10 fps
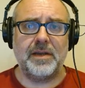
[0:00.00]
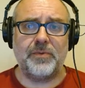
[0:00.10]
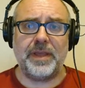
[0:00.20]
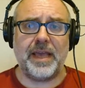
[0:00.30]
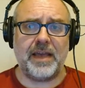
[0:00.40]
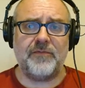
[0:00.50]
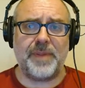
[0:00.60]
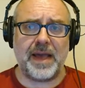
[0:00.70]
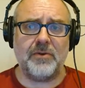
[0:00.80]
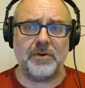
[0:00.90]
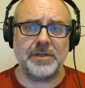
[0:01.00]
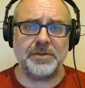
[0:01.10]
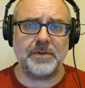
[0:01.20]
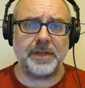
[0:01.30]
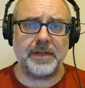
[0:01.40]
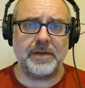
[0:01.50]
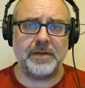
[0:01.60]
We have power, Julian.